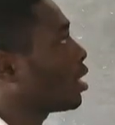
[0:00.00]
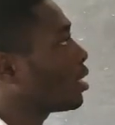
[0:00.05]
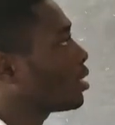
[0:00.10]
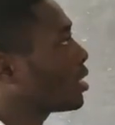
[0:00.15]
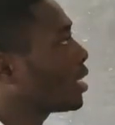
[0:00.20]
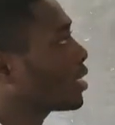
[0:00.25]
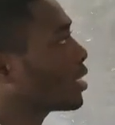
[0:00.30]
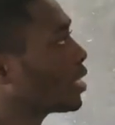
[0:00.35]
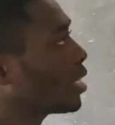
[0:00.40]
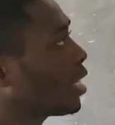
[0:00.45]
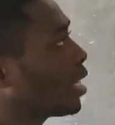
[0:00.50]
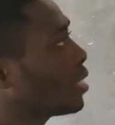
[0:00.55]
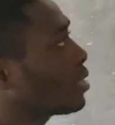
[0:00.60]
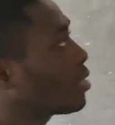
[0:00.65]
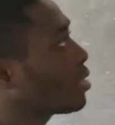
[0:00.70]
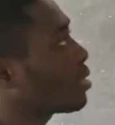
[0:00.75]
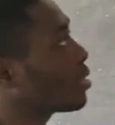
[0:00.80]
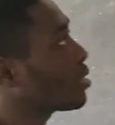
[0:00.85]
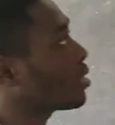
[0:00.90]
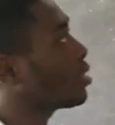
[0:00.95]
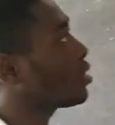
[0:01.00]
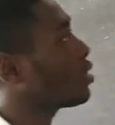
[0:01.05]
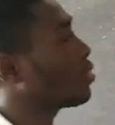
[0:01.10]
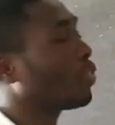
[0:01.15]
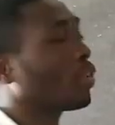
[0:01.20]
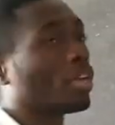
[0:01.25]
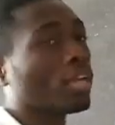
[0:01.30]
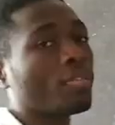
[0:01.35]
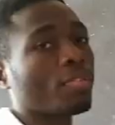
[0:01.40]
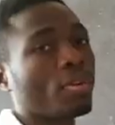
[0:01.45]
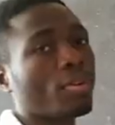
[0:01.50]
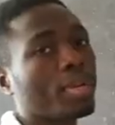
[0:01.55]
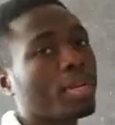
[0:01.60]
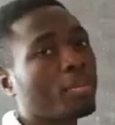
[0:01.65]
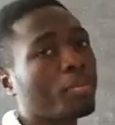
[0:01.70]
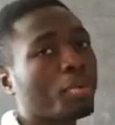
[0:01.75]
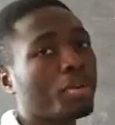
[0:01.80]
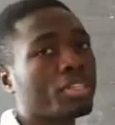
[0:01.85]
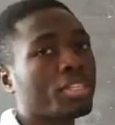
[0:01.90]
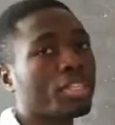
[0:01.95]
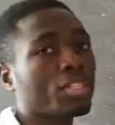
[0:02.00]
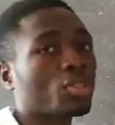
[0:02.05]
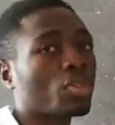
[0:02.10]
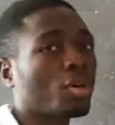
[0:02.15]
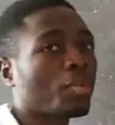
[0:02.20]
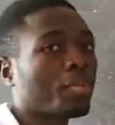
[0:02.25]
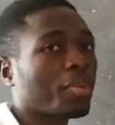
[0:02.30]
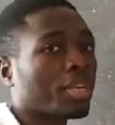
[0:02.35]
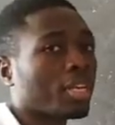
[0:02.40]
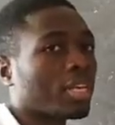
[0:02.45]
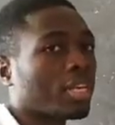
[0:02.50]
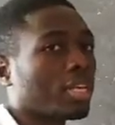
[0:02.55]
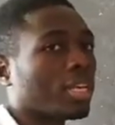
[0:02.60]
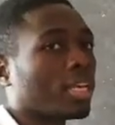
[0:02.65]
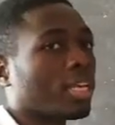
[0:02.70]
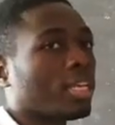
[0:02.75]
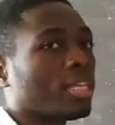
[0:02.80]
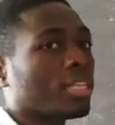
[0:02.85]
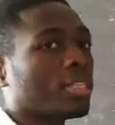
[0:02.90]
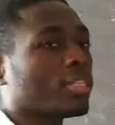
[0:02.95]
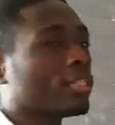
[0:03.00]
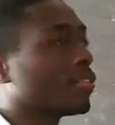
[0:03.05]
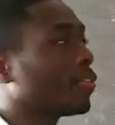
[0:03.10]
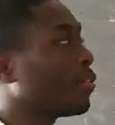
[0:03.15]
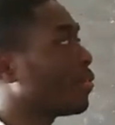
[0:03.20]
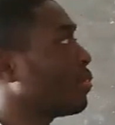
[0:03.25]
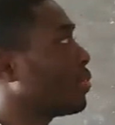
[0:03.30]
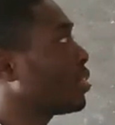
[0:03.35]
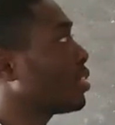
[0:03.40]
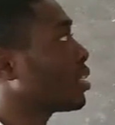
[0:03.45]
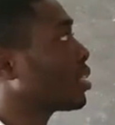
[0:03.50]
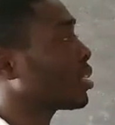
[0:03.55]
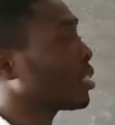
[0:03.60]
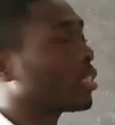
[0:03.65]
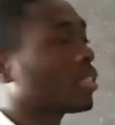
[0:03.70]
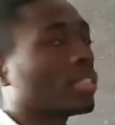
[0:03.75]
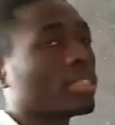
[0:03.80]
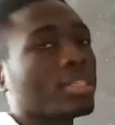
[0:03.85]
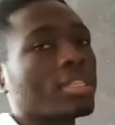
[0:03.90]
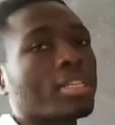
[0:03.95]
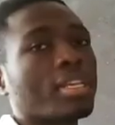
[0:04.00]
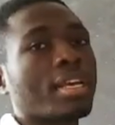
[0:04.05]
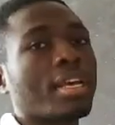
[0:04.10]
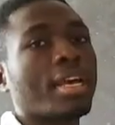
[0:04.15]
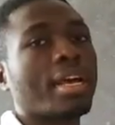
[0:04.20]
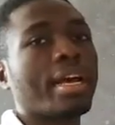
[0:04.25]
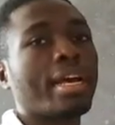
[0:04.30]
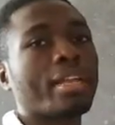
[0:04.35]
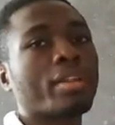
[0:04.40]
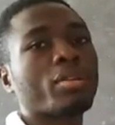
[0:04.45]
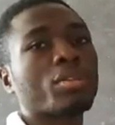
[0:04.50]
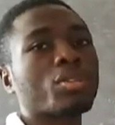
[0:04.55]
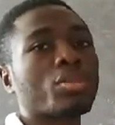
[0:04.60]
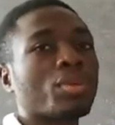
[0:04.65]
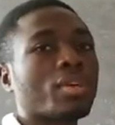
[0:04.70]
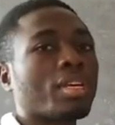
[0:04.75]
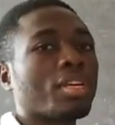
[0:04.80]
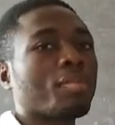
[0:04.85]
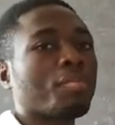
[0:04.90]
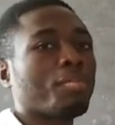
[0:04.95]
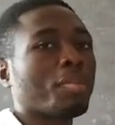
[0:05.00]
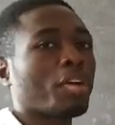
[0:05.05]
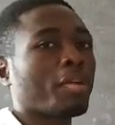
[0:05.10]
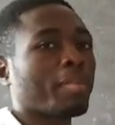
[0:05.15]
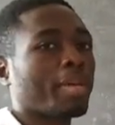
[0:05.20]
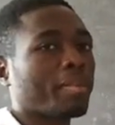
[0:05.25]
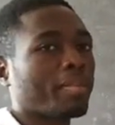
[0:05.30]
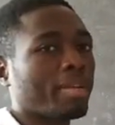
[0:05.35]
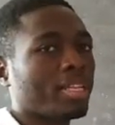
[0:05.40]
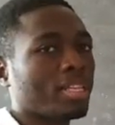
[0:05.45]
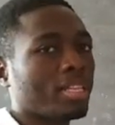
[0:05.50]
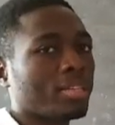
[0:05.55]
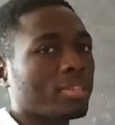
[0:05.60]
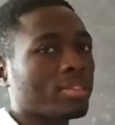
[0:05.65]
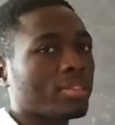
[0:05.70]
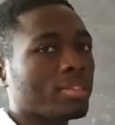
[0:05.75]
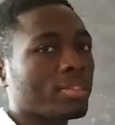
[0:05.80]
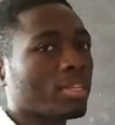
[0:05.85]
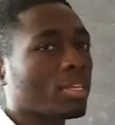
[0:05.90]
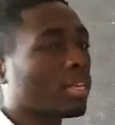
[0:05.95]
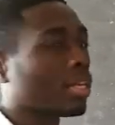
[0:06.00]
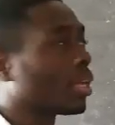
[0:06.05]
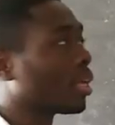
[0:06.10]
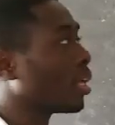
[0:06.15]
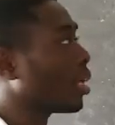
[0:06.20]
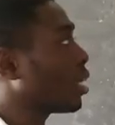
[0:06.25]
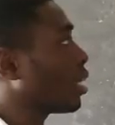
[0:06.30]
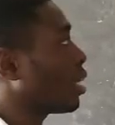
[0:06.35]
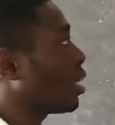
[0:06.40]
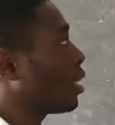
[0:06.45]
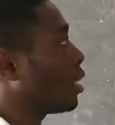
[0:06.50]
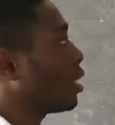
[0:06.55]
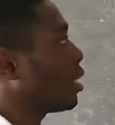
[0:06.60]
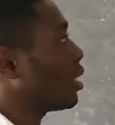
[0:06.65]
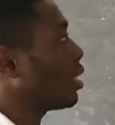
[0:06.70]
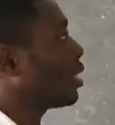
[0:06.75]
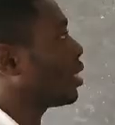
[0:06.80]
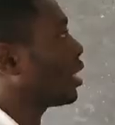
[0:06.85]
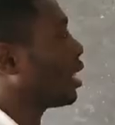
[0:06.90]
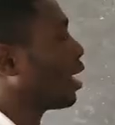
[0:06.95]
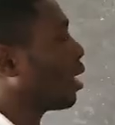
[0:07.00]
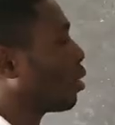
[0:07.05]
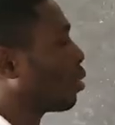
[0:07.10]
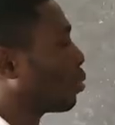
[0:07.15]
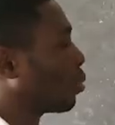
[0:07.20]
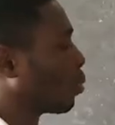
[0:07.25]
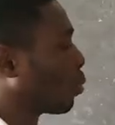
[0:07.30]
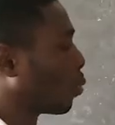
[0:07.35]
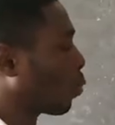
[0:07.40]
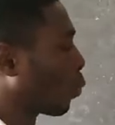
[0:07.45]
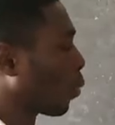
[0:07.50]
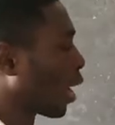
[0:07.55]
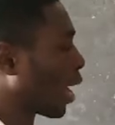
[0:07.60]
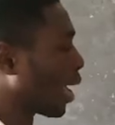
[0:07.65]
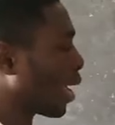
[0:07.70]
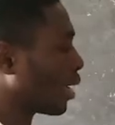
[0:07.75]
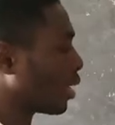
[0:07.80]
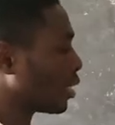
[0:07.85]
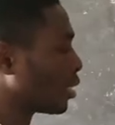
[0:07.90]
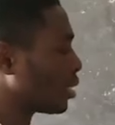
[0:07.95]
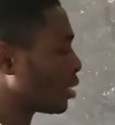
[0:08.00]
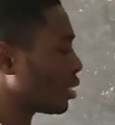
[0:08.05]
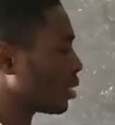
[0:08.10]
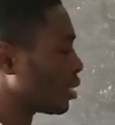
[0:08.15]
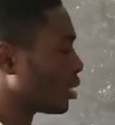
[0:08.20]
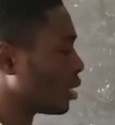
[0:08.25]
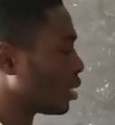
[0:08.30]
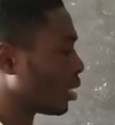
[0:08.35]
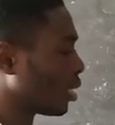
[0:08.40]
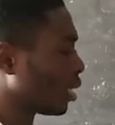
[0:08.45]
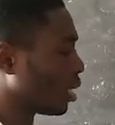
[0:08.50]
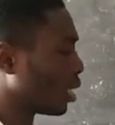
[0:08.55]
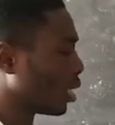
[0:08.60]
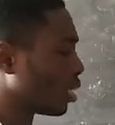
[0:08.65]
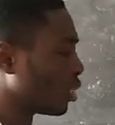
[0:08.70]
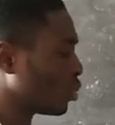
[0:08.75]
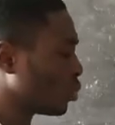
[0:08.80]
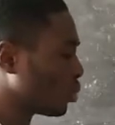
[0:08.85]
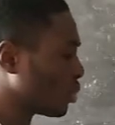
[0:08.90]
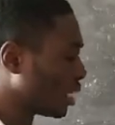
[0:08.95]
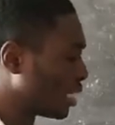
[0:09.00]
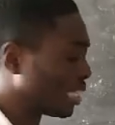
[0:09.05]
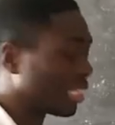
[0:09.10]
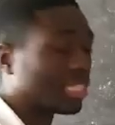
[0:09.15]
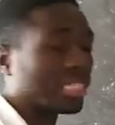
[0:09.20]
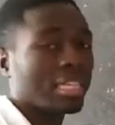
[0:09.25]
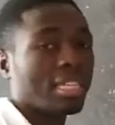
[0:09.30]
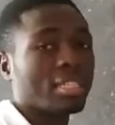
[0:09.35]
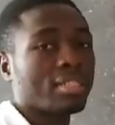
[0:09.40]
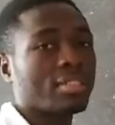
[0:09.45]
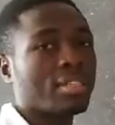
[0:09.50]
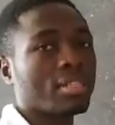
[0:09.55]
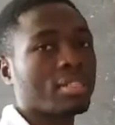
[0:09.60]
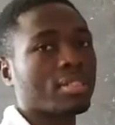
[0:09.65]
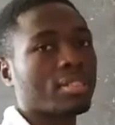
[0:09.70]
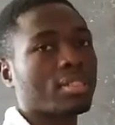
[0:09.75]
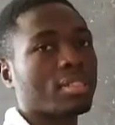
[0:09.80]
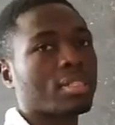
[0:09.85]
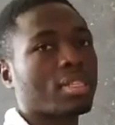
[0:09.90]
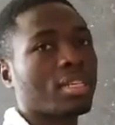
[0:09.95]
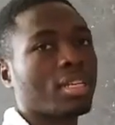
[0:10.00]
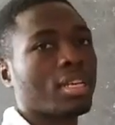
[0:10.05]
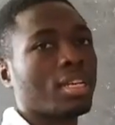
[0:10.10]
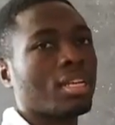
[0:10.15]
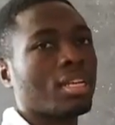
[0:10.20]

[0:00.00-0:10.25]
Data analysis is a very, very important topic in physics and also in pure mathematics. Now, why do data analysis?